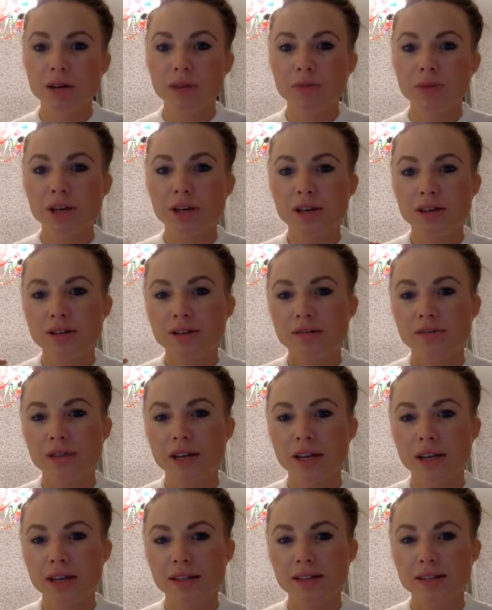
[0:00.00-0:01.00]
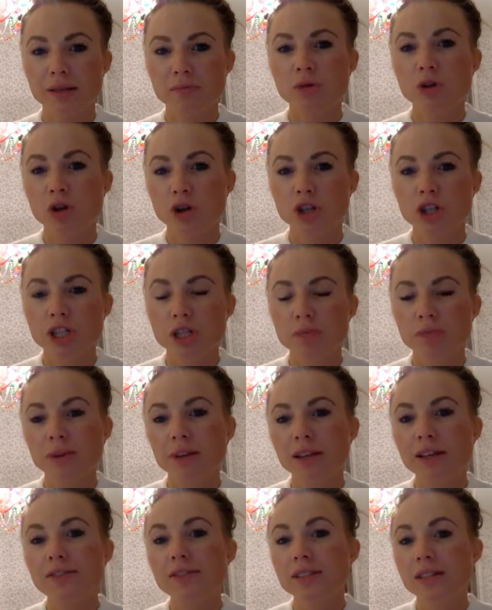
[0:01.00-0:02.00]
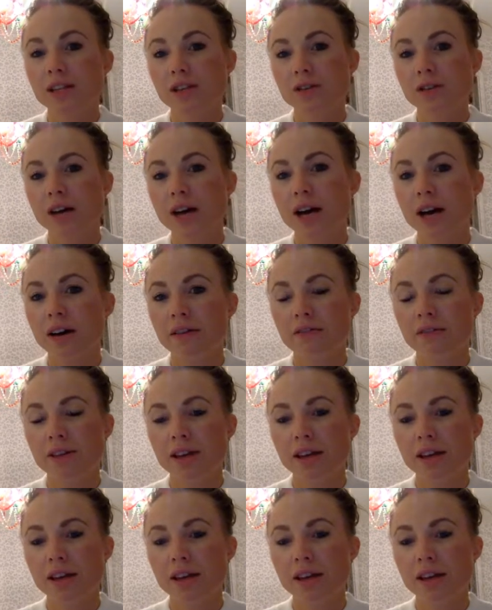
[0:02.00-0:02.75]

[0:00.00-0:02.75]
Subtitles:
because of the subconscious beliefs that you have.